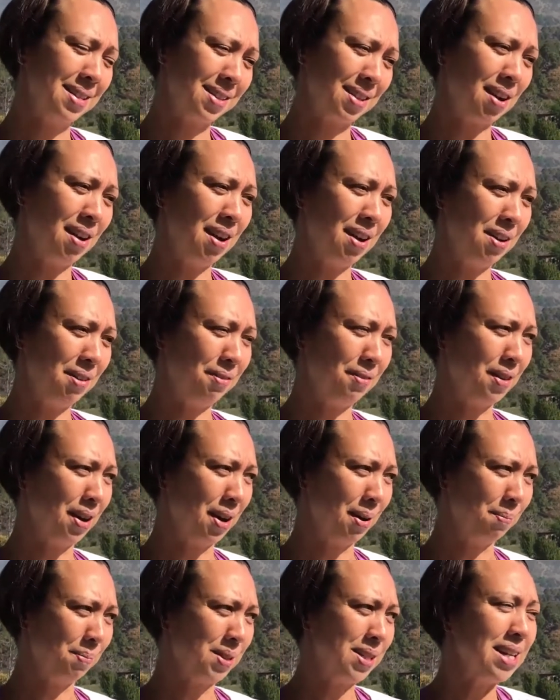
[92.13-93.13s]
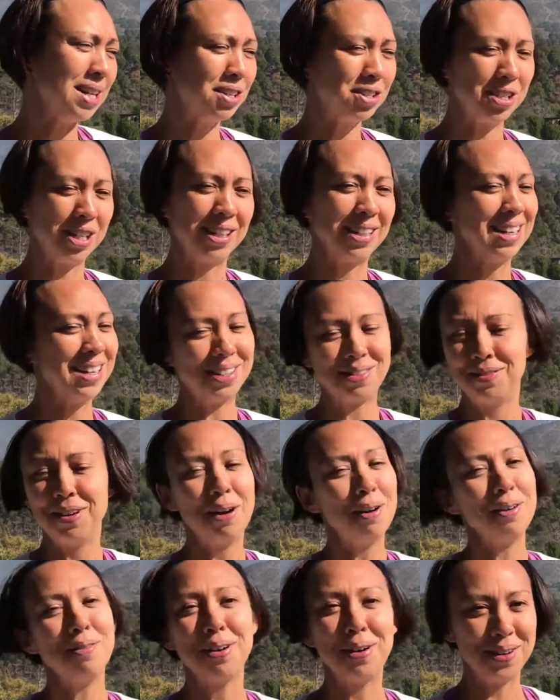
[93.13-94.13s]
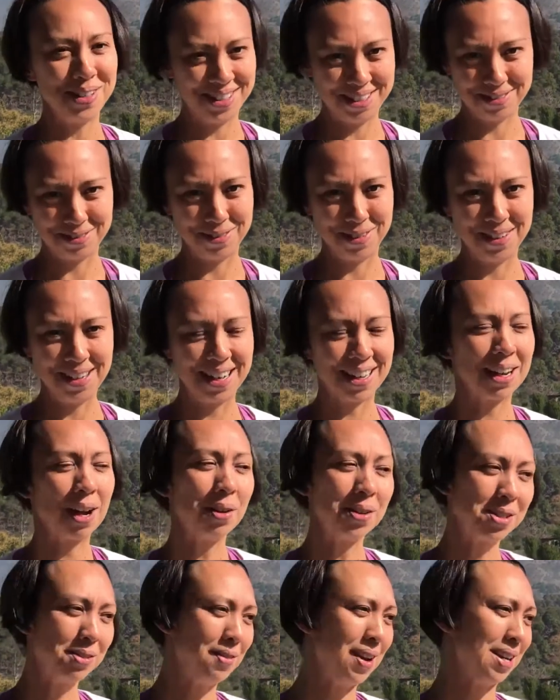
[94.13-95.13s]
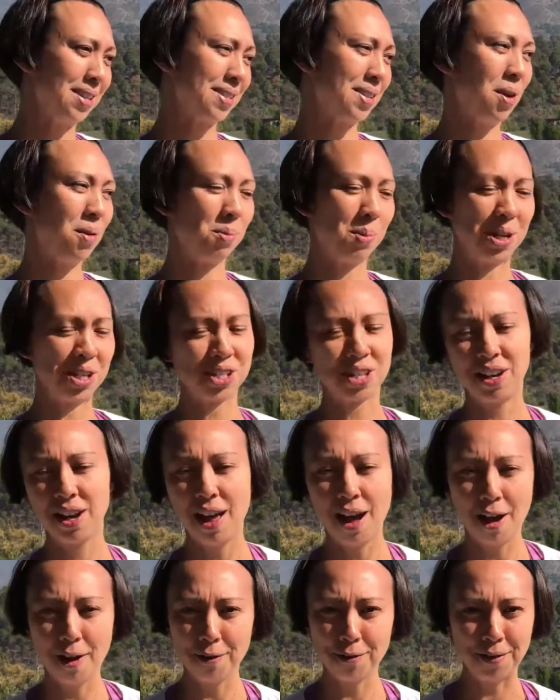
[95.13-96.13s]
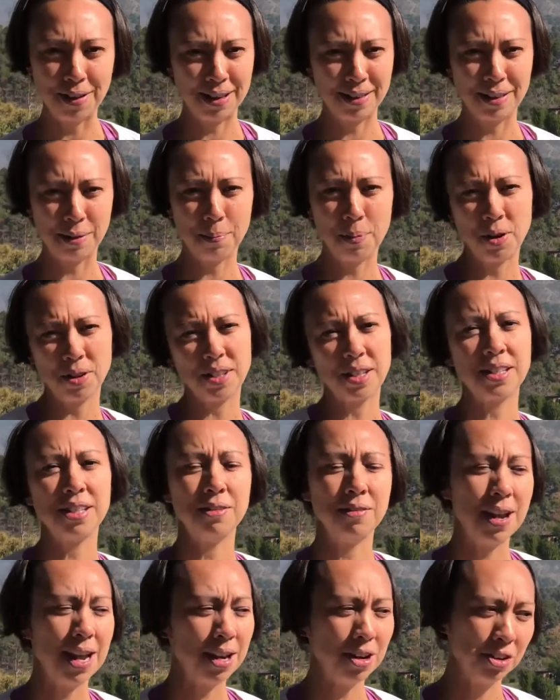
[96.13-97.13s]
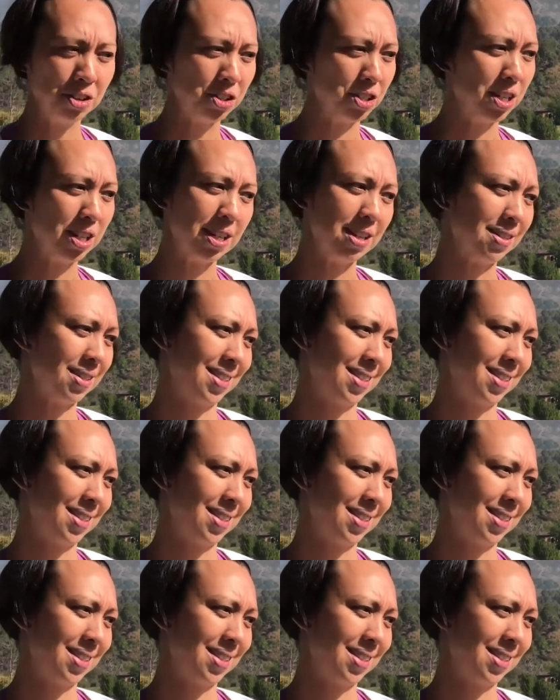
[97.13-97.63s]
kind of teaching is very, very different. It cultivates so much love and the positive energy.